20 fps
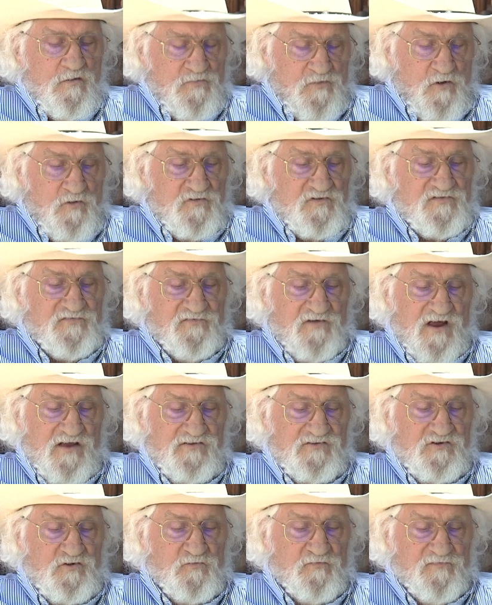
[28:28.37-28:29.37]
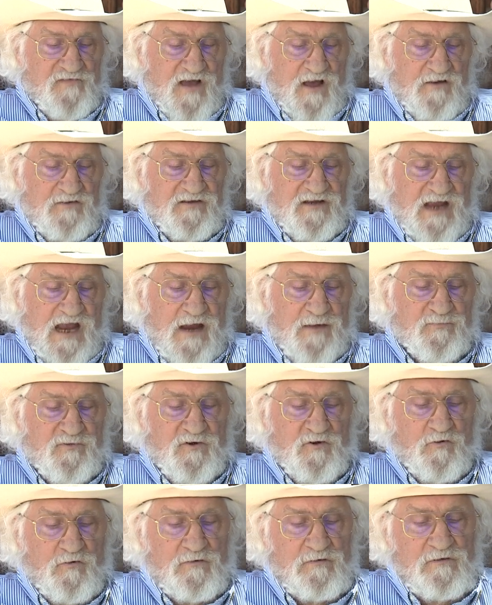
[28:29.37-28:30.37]
Those friends who found
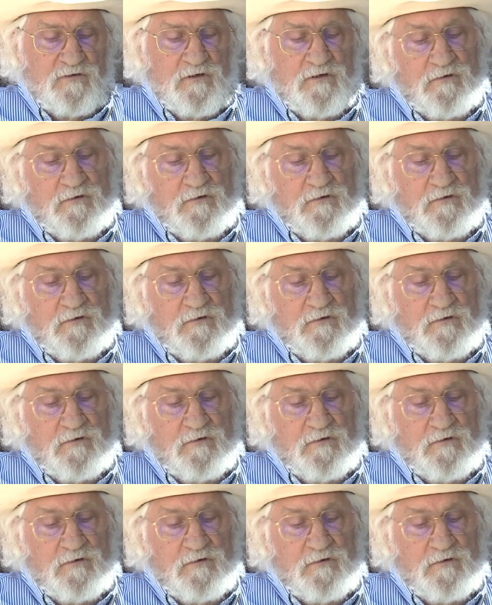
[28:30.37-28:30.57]
Gabriel